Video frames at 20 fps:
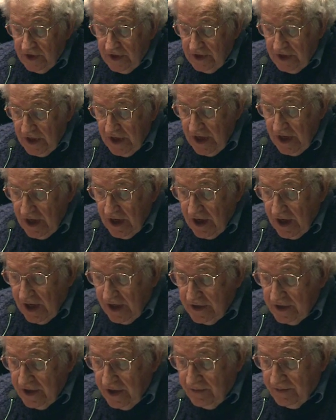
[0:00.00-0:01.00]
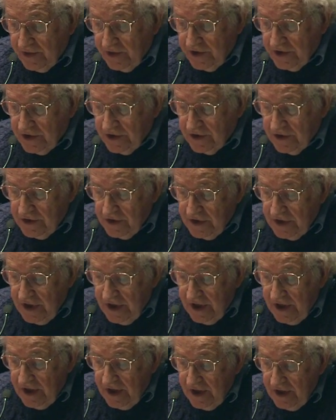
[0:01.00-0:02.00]
in high temperatures.
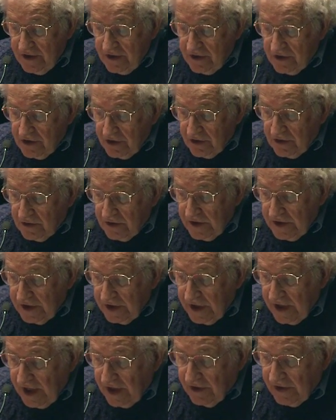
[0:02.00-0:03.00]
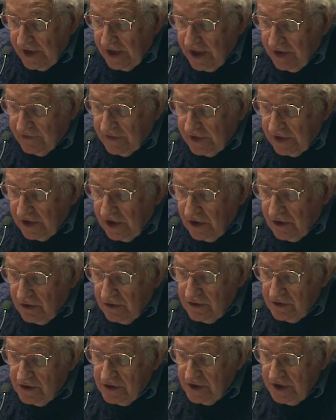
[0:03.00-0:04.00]
The children carry heavy
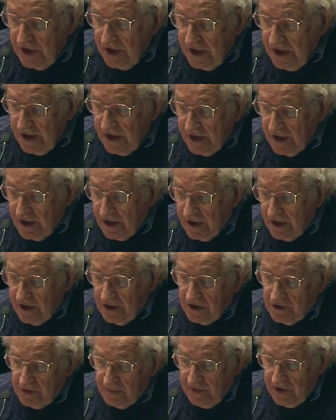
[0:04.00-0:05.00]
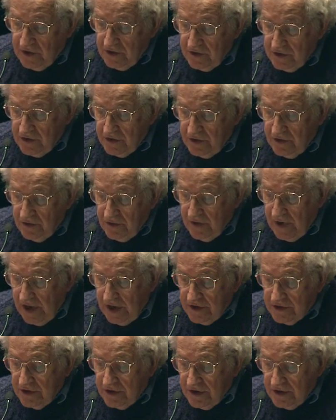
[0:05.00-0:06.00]
loads, are exposed to
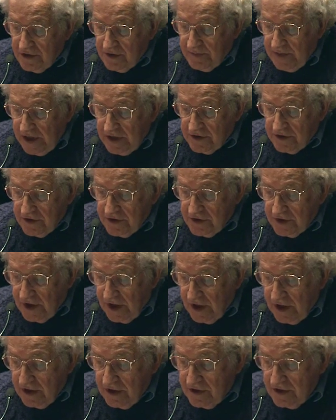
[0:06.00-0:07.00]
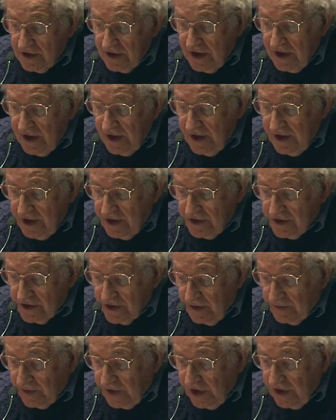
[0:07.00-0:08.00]
hazardous pesticides, in
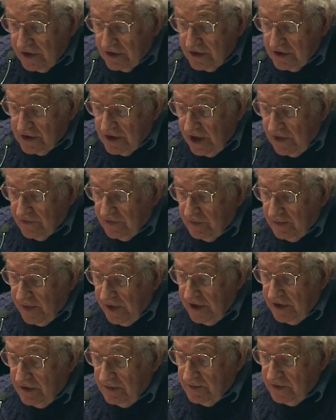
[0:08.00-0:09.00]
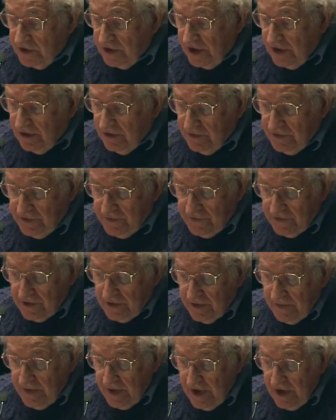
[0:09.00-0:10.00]
some cases have to pay themselves
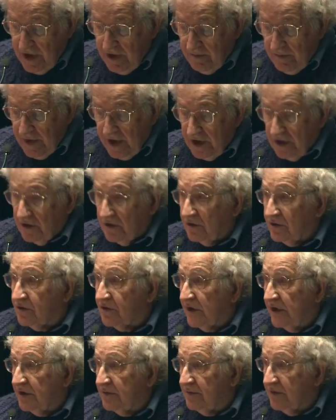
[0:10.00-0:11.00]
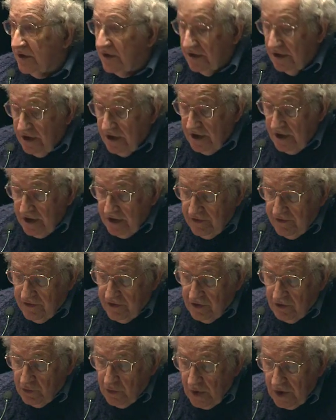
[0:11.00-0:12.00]
for medical treatment
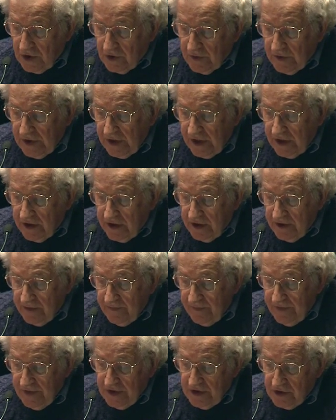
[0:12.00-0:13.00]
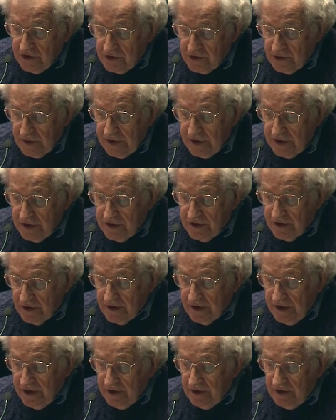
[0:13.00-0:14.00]
for work-related injuries
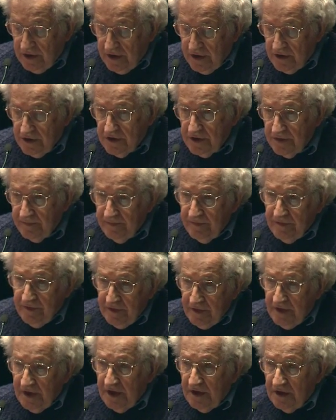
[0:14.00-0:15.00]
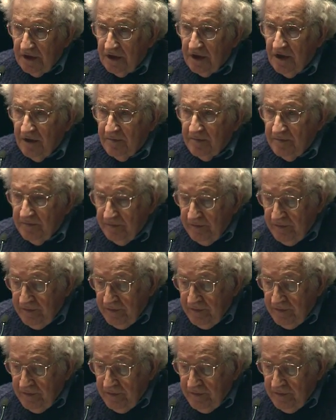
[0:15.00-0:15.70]
or illness. Then come